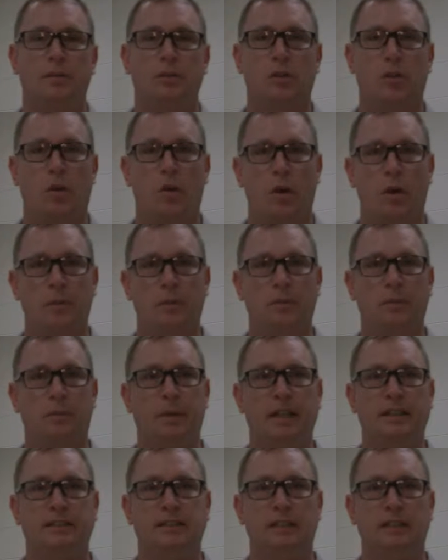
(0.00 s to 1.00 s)
Co-op is
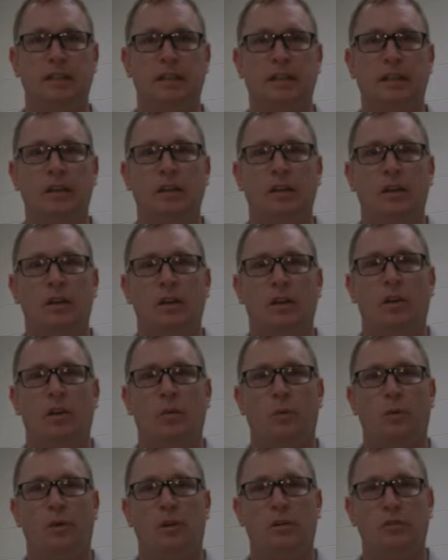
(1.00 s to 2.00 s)
basically
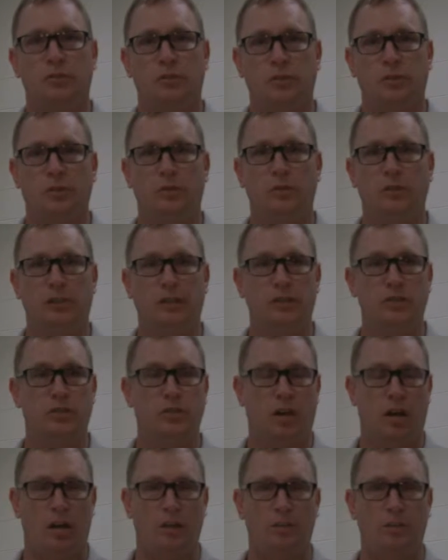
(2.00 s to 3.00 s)
where our students get
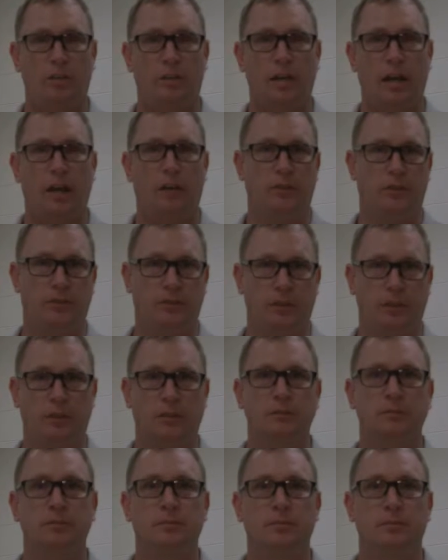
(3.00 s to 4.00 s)
jobs out in the
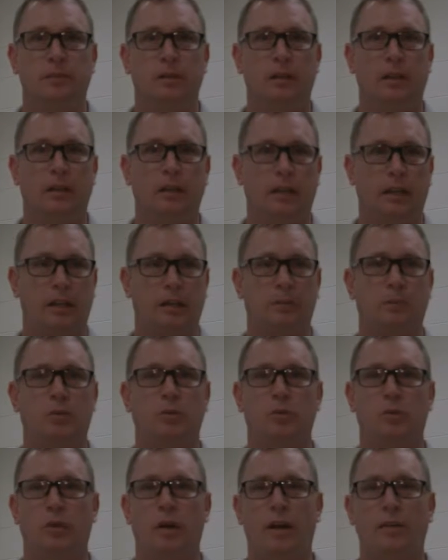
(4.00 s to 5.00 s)
field, and they come to
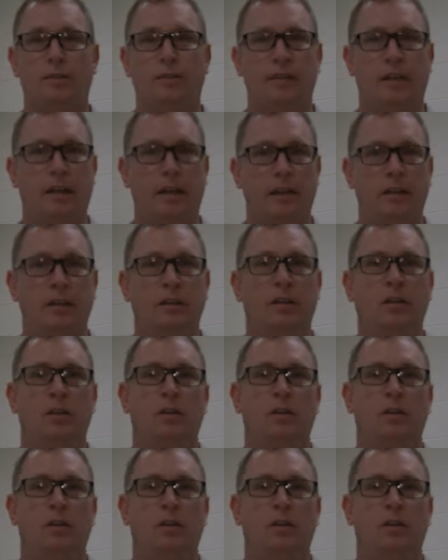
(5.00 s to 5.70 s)
school half a day